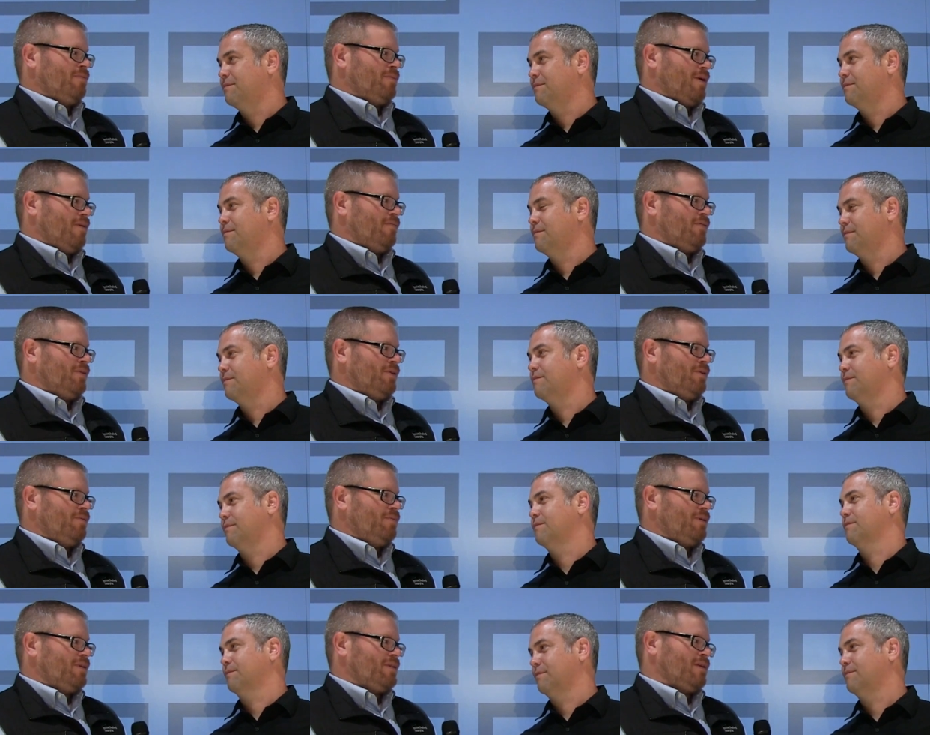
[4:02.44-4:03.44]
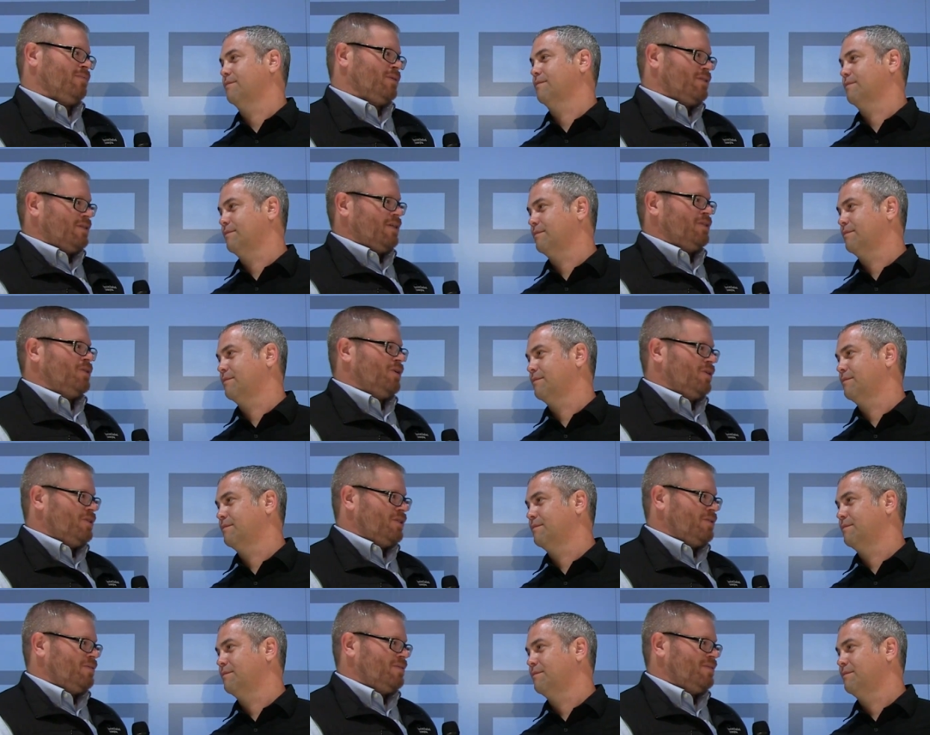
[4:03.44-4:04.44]
Speaker 1: prop for you, because how much did I charge
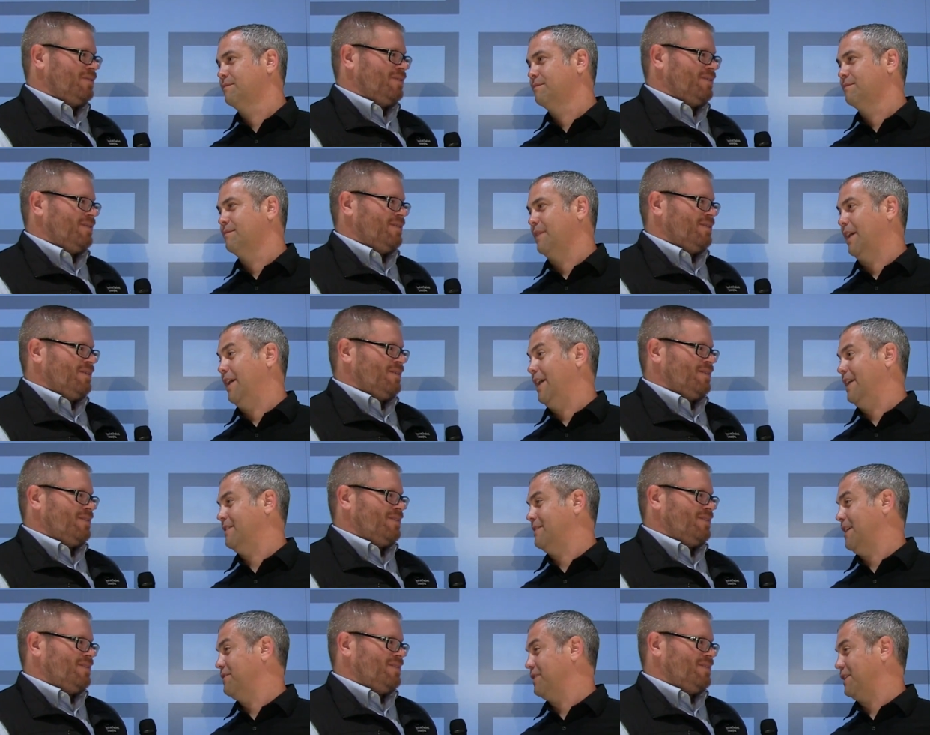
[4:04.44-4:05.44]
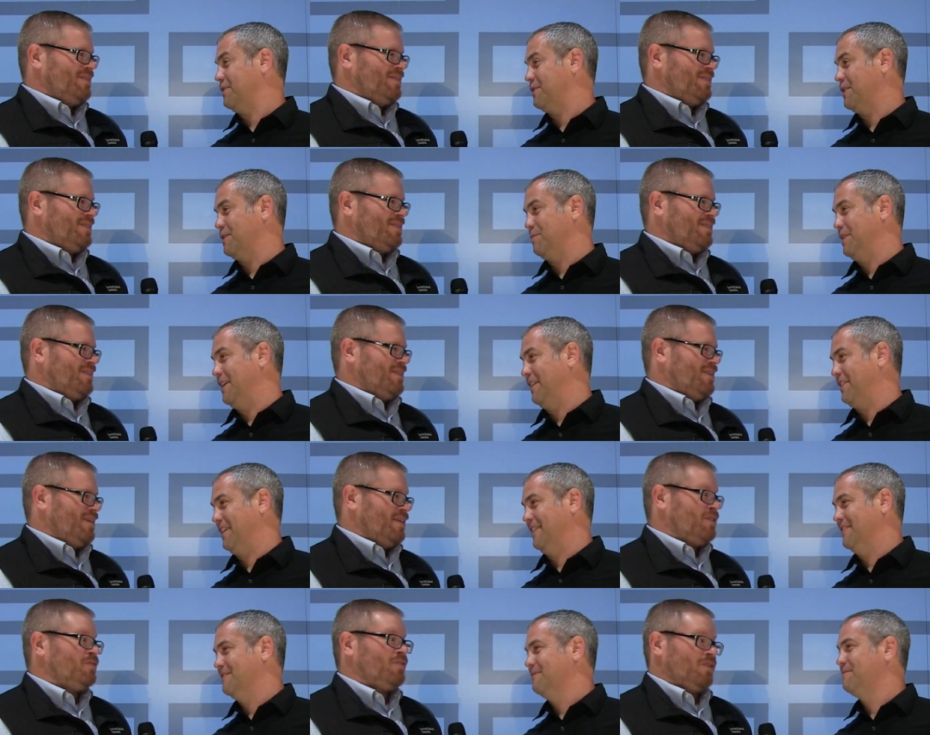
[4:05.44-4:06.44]
you? I,
Speaker 2: it sounds like you're charging me nothing.
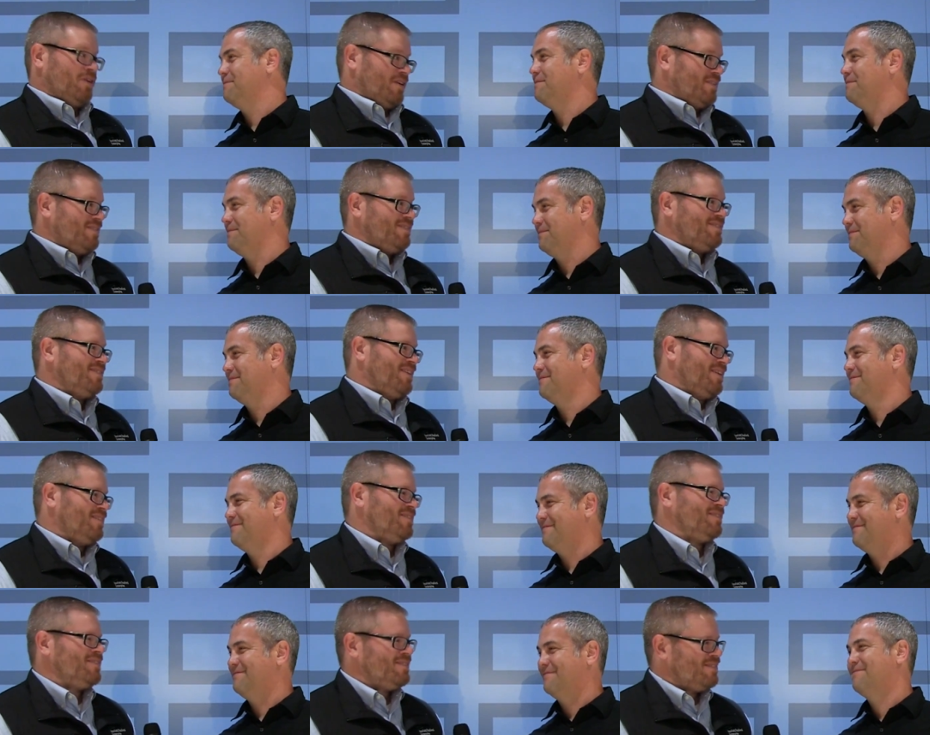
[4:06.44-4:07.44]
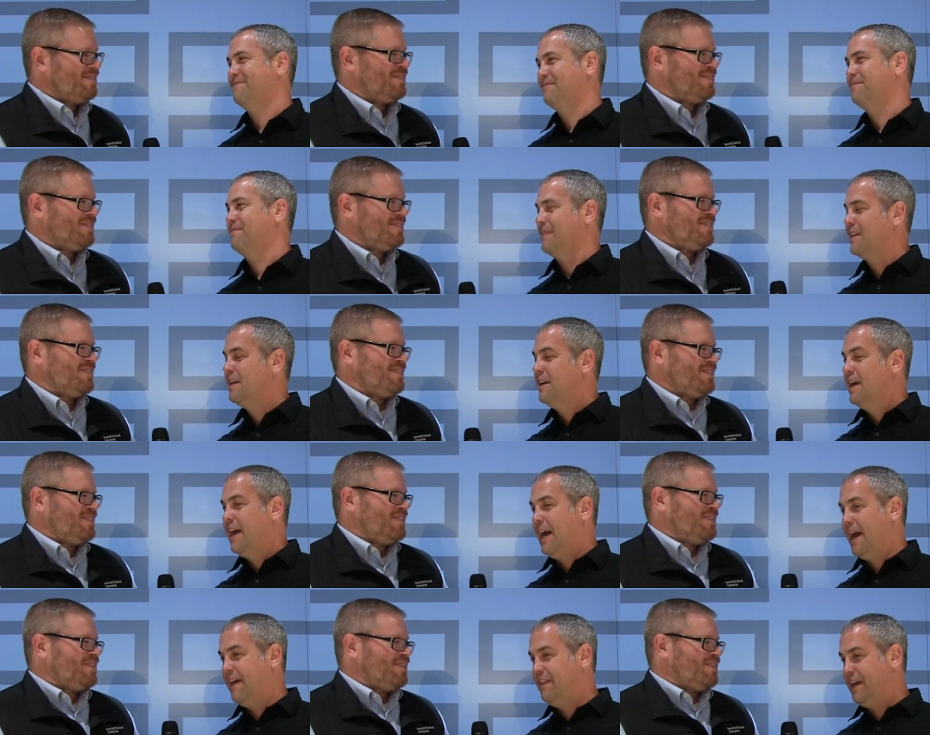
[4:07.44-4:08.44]
It's free, yeah.
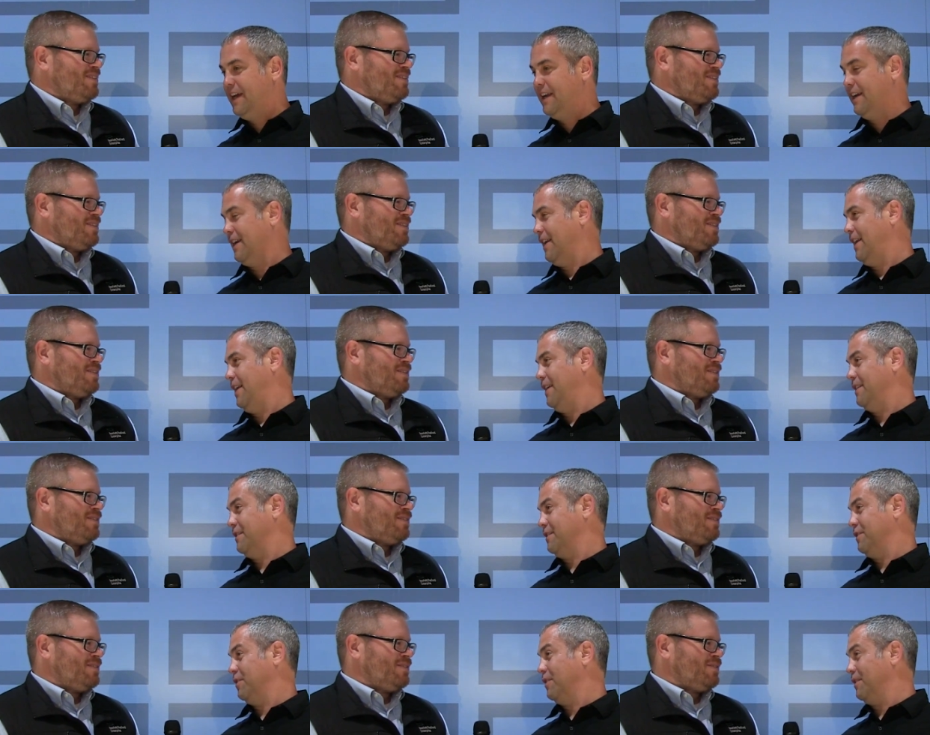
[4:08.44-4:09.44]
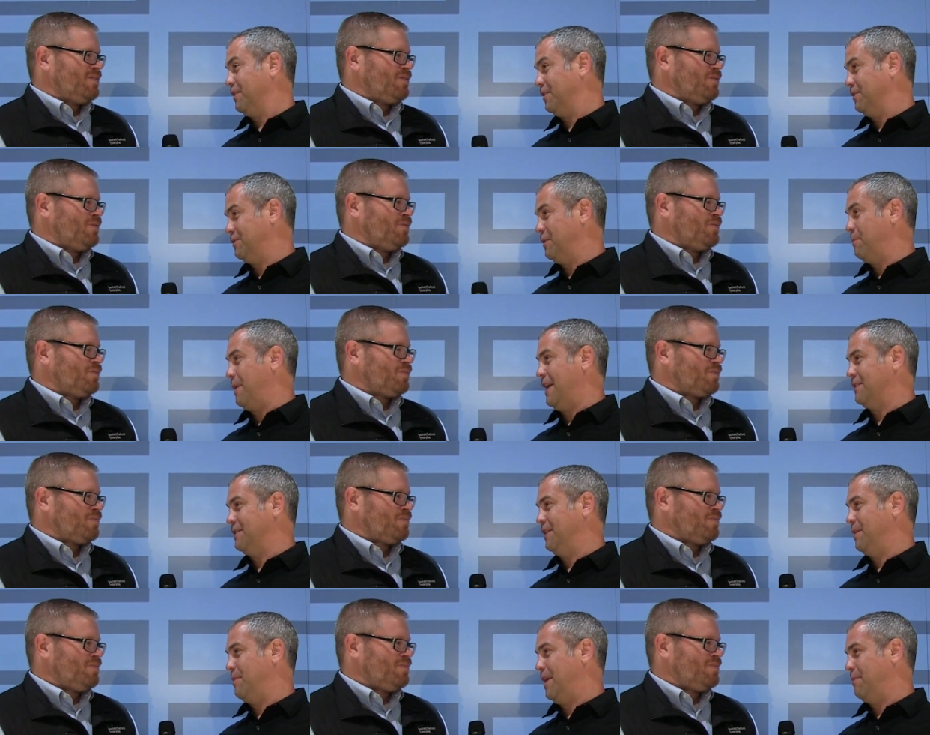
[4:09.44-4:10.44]
And then uh, you're you're so
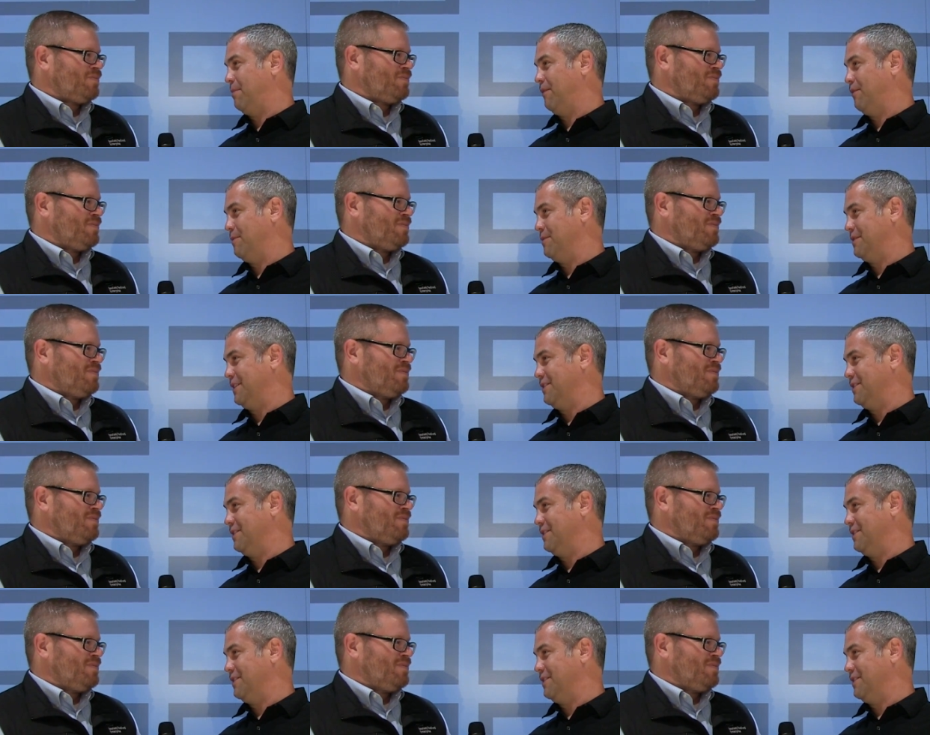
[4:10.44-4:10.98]
passionate about performance